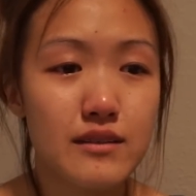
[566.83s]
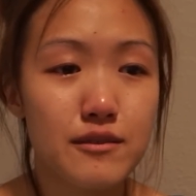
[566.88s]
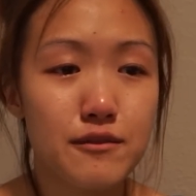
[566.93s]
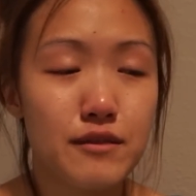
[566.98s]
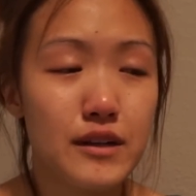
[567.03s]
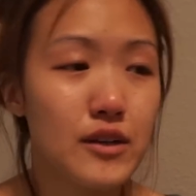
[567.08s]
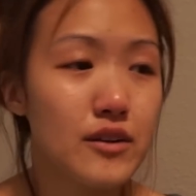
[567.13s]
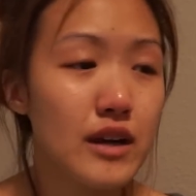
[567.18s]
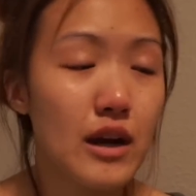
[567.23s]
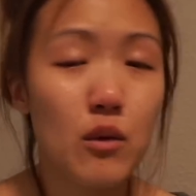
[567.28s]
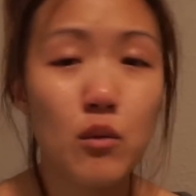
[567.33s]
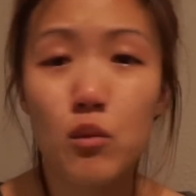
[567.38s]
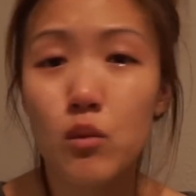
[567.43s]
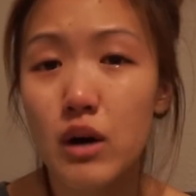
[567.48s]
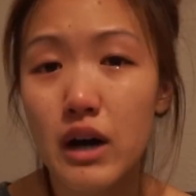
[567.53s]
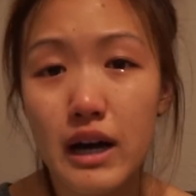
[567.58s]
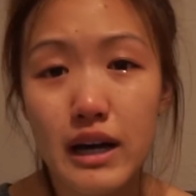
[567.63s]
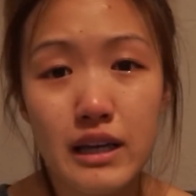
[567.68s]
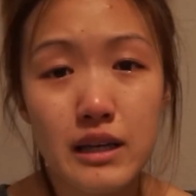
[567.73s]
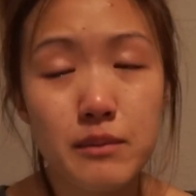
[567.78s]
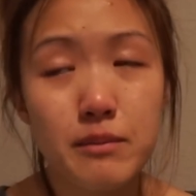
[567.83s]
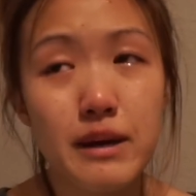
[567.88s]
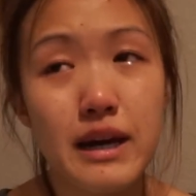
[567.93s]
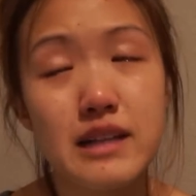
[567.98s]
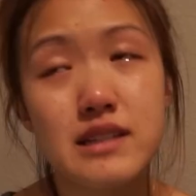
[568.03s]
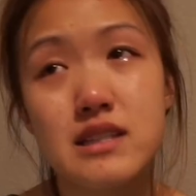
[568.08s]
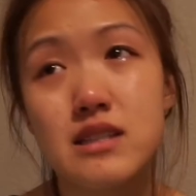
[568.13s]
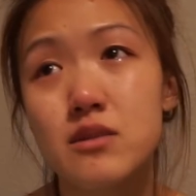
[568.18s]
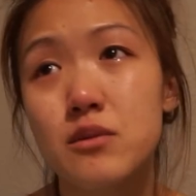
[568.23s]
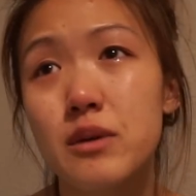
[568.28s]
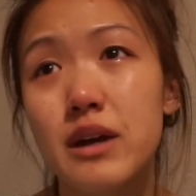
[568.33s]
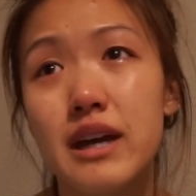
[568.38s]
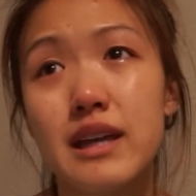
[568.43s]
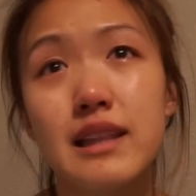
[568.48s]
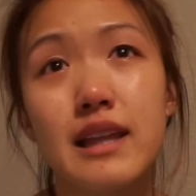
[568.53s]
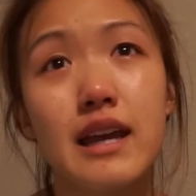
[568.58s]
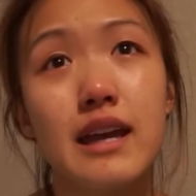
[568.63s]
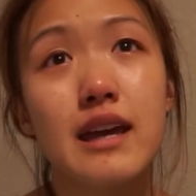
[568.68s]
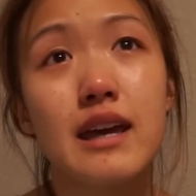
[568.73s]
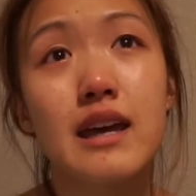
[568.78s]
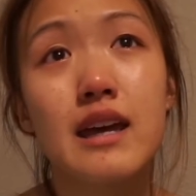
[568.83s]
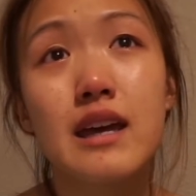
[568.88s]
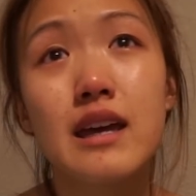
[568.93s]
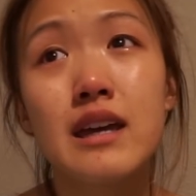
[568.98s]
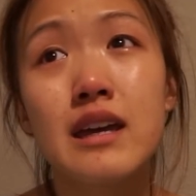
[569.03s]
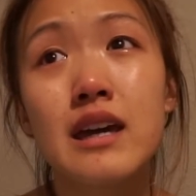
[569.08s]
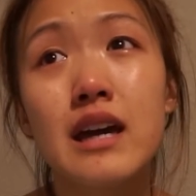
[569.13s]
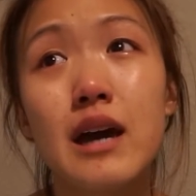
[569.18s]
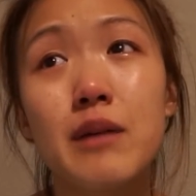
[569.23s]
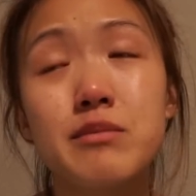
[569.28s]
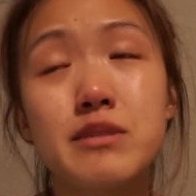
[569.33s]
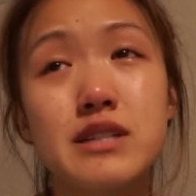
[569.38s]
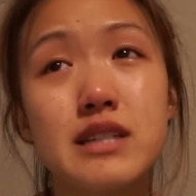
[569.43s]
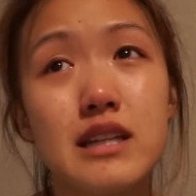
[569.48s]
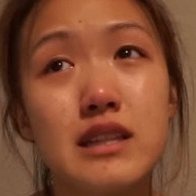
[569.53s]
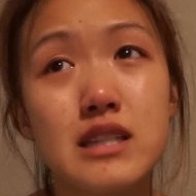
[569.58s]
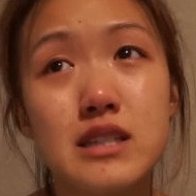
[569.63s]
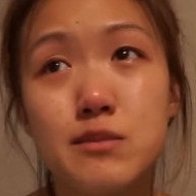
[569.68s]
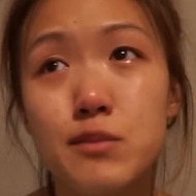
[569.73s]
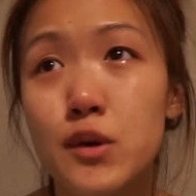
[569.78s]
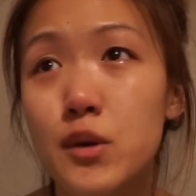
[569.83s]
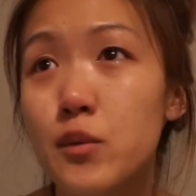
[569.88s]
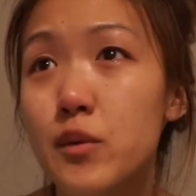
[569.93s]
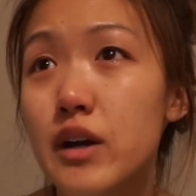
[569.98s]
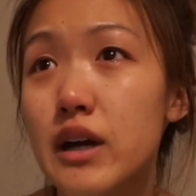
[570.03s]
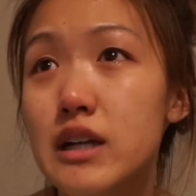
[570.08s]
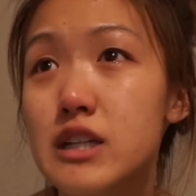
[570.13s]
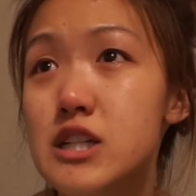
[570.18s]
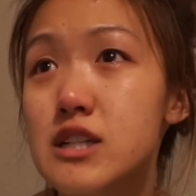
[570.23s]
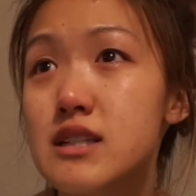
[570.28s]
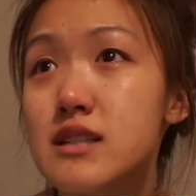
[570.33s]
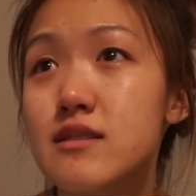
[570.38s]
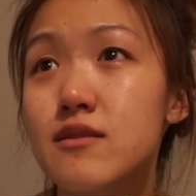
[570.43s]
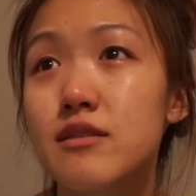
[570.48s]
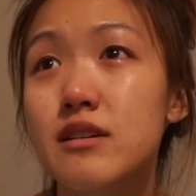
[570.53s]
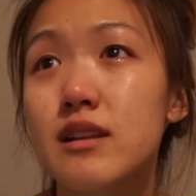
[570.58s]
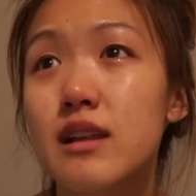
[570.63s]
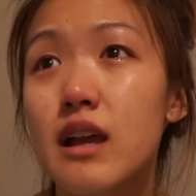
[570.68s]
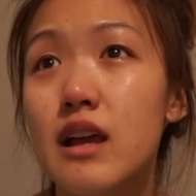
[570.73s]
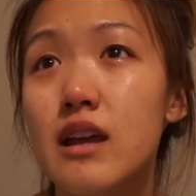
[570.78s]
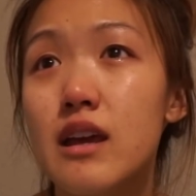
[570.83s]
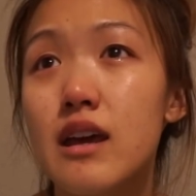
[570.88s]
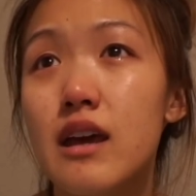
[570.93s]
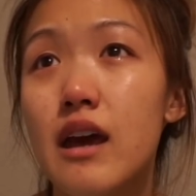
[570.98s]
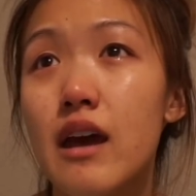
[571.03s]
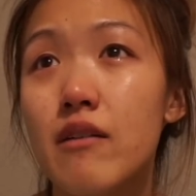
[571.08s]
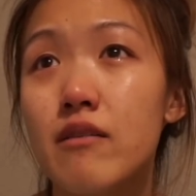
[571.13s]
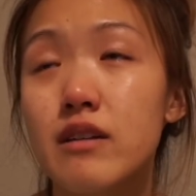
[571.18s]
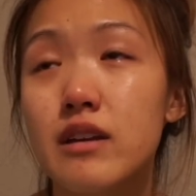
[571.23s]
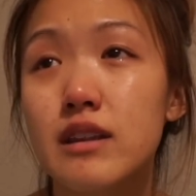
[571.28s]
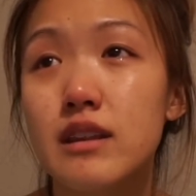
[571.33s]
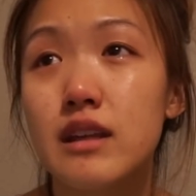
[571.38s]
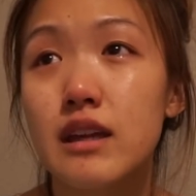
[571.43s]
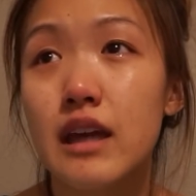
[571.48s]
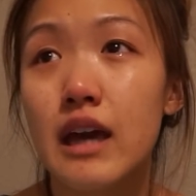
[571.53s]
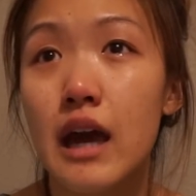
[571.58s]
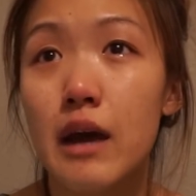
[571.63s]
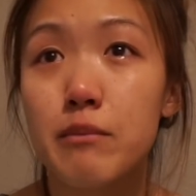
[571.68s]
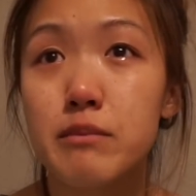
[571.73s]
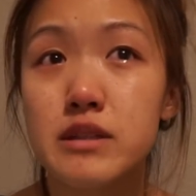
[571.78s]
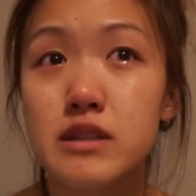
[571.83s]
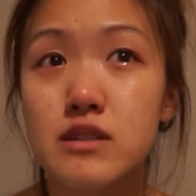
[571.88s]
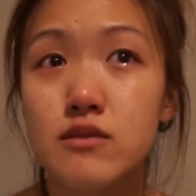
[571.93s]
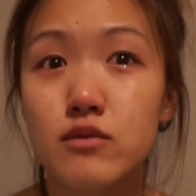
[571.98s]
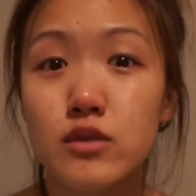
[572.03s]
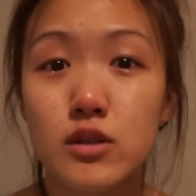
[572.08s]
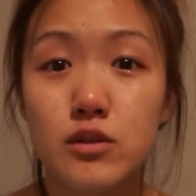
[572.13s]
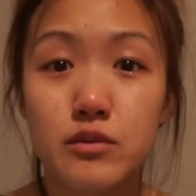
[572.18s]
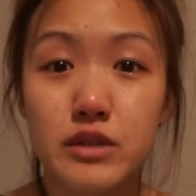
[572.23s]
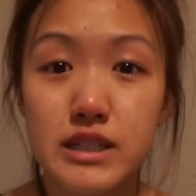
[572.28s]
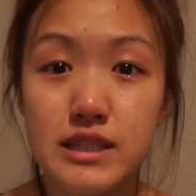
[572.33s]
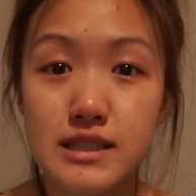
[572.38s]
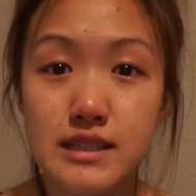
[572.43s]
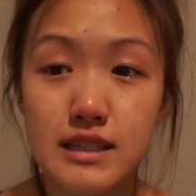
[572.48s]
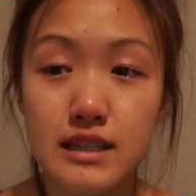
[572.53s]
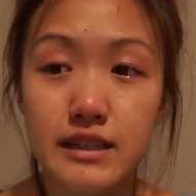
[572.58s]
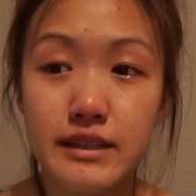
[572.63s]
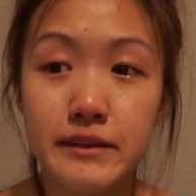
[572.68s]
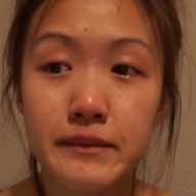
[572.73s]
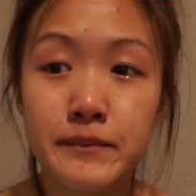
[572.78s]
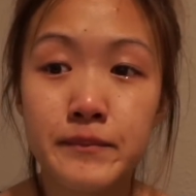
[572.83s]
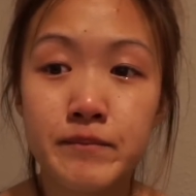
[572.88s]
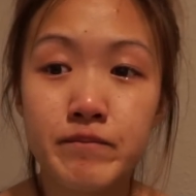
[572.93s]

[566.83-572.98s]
figure out why he passed away. Like, I'm just at this point where I just feel like everything happens for a reason,